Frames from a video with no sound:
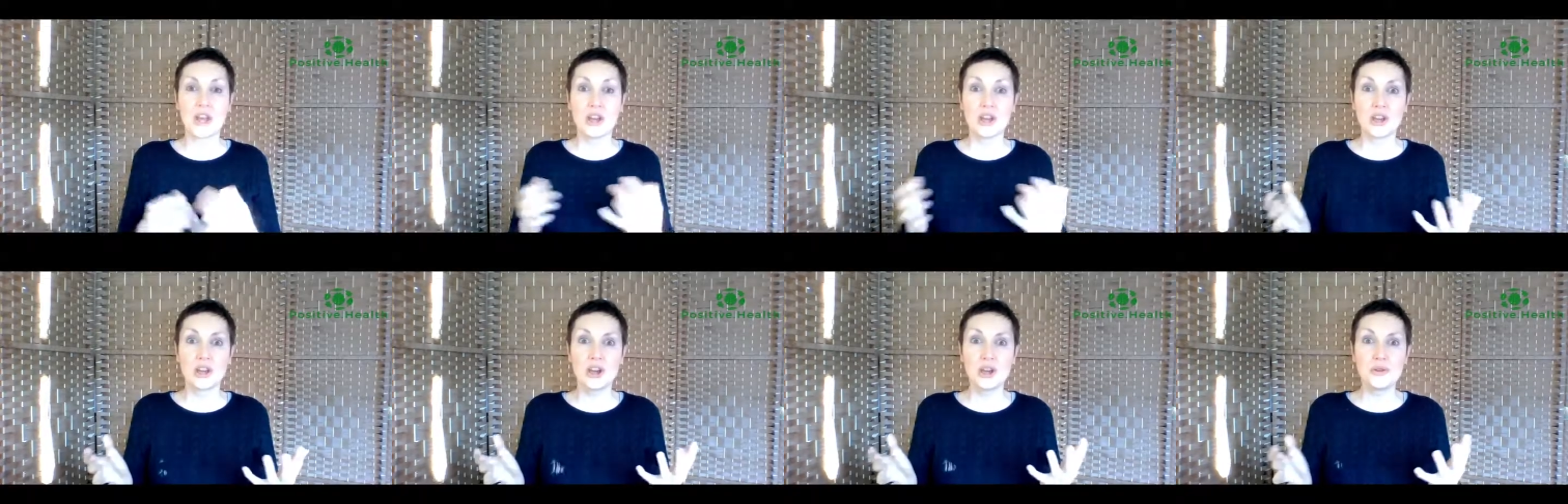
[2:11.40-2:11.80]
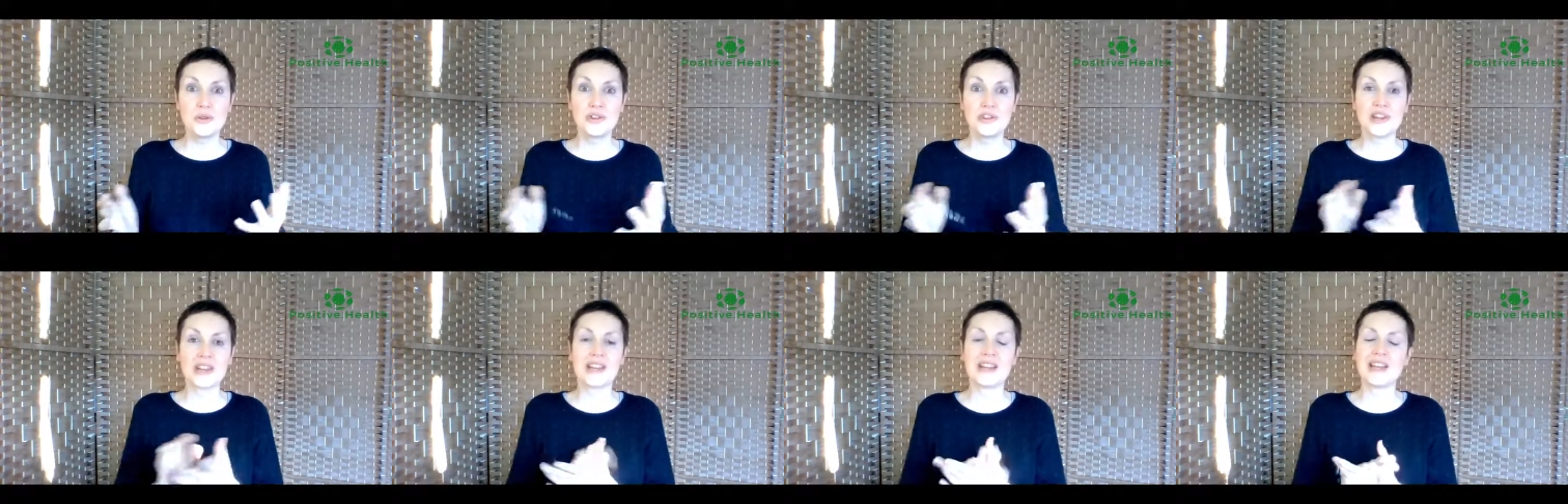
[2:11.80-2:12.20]

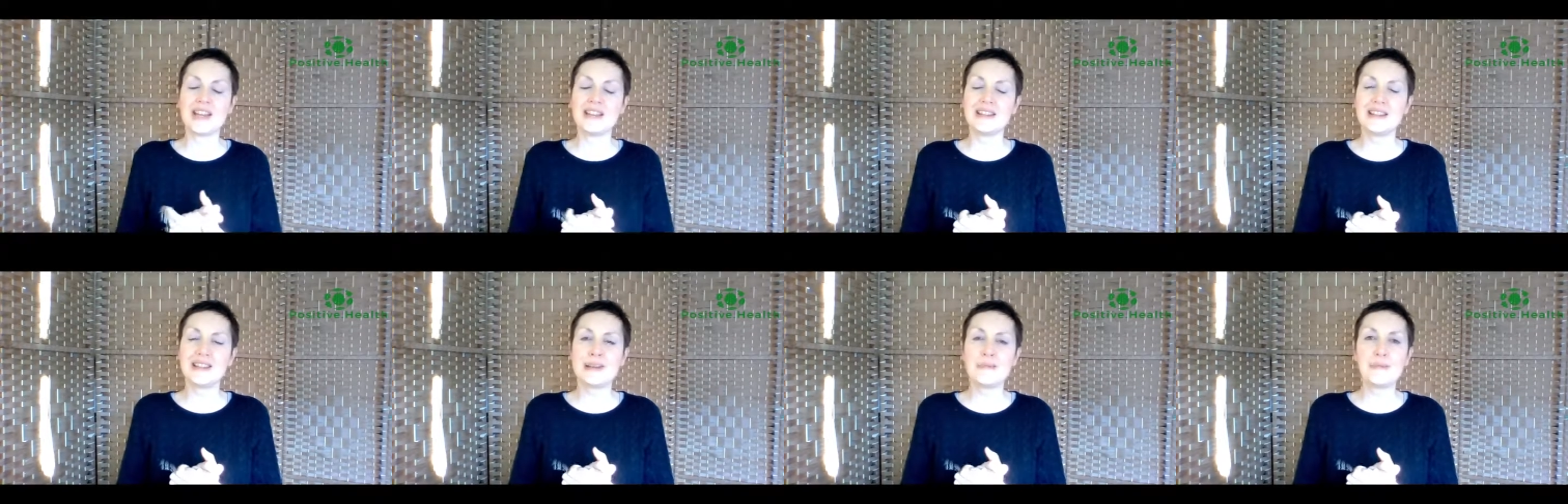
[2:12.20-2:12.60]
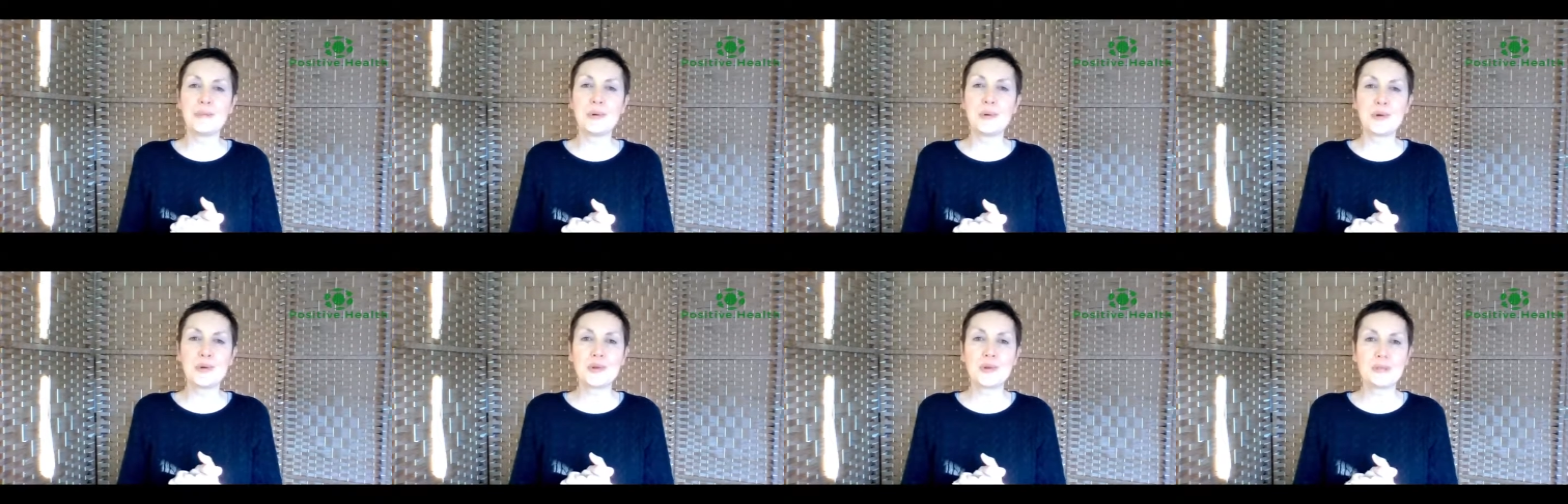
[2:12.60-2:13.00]
Coaching is an
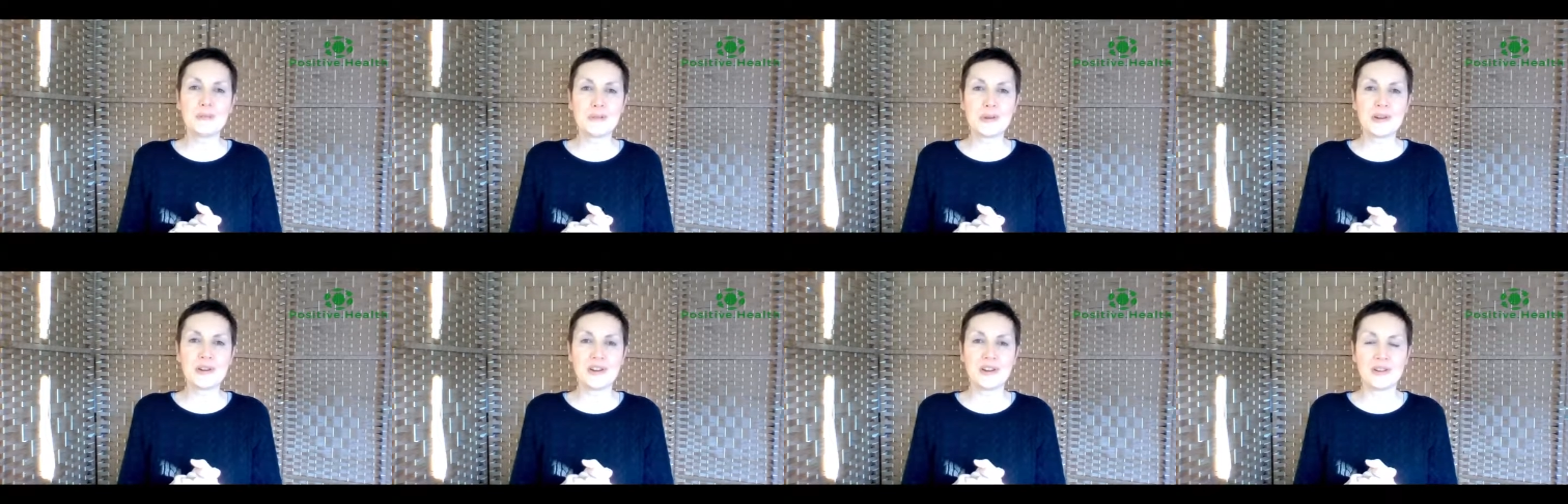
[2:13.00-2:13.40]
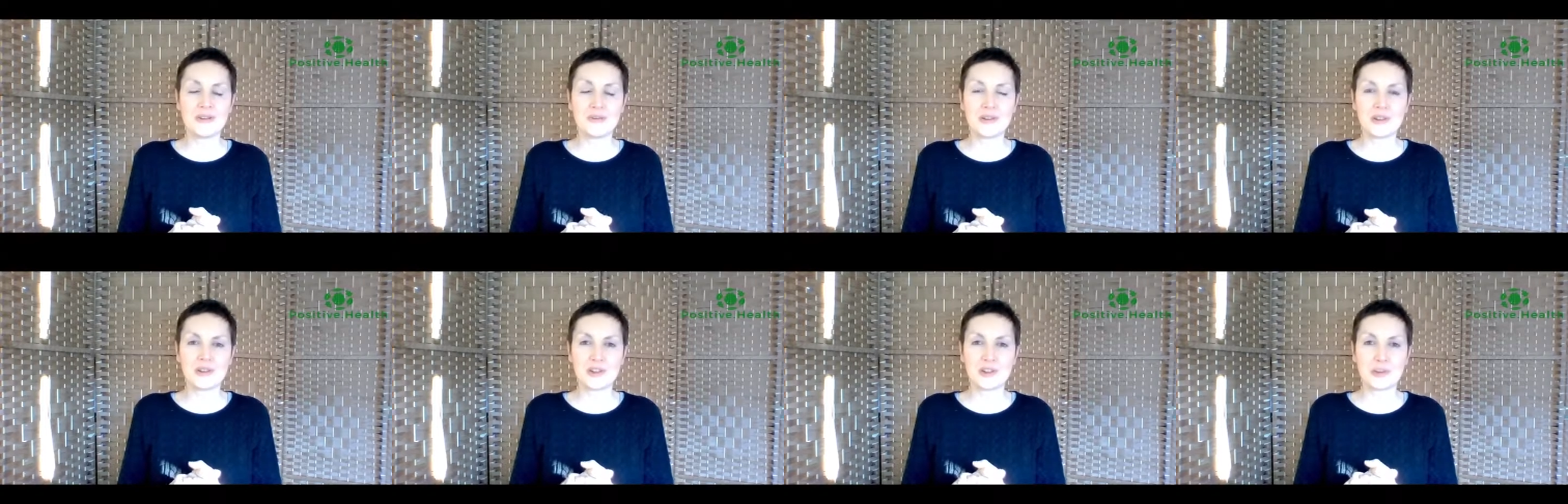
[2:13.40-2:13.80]
important part of
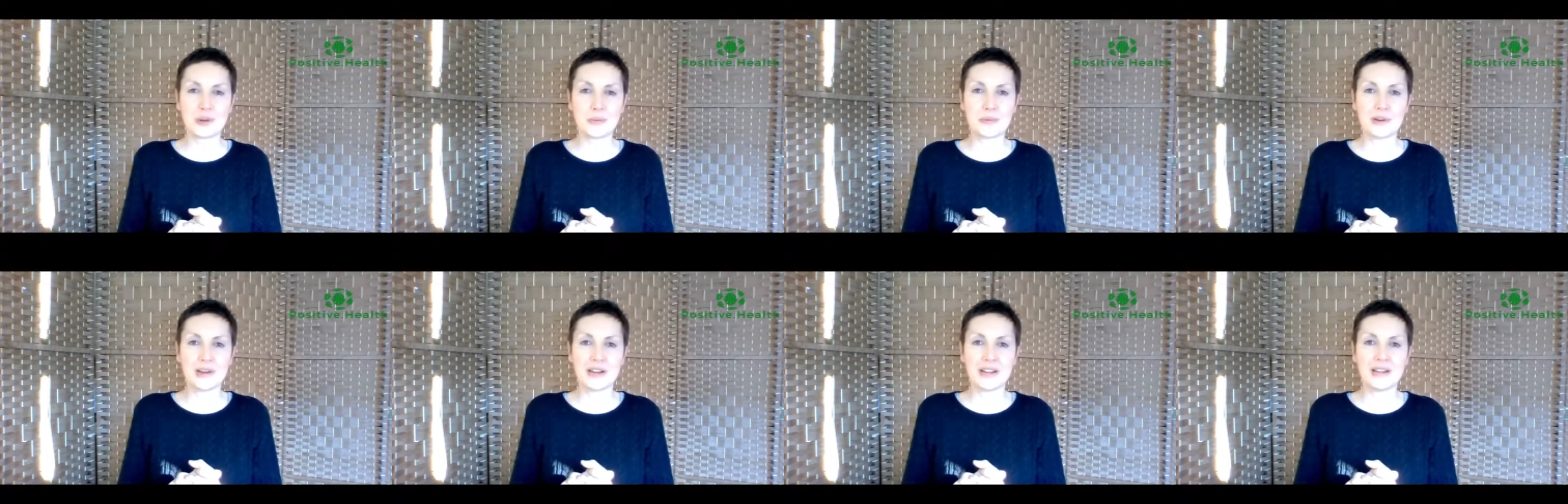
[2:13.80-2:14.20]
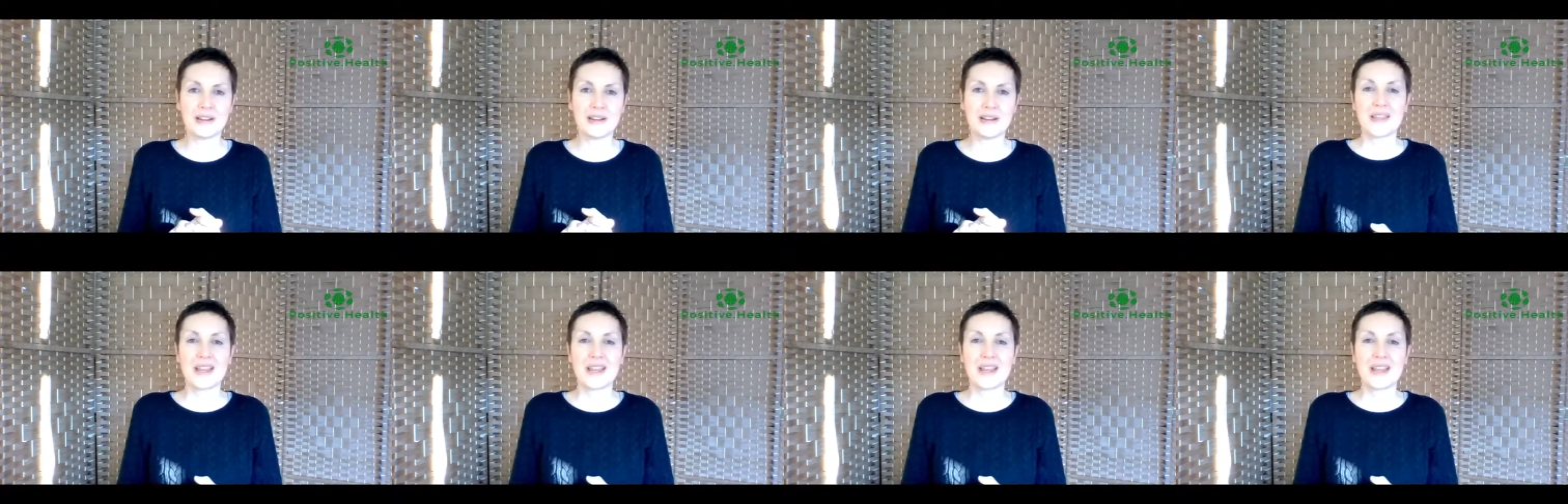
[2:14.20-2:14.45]
Nourish Your Brain